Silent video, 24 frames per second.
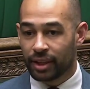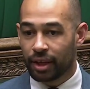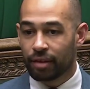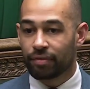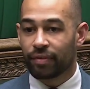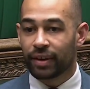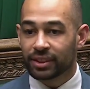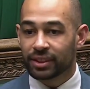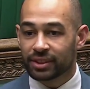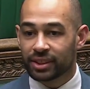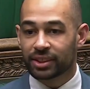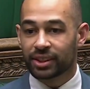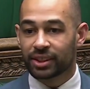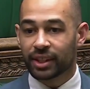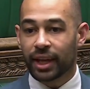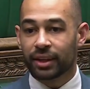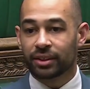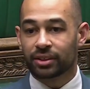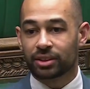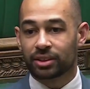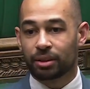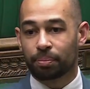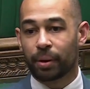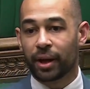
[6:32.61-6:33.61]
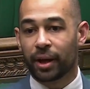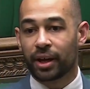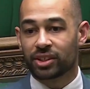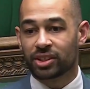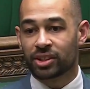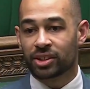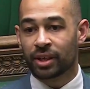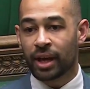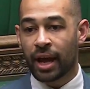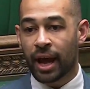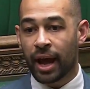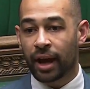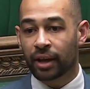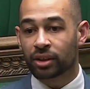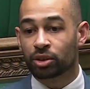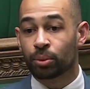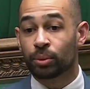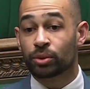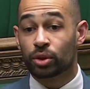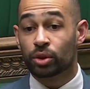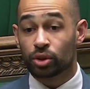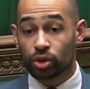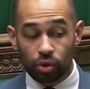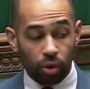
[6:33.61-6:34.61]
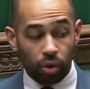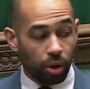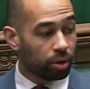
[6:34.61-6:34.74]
the Offences Against the Person Act, which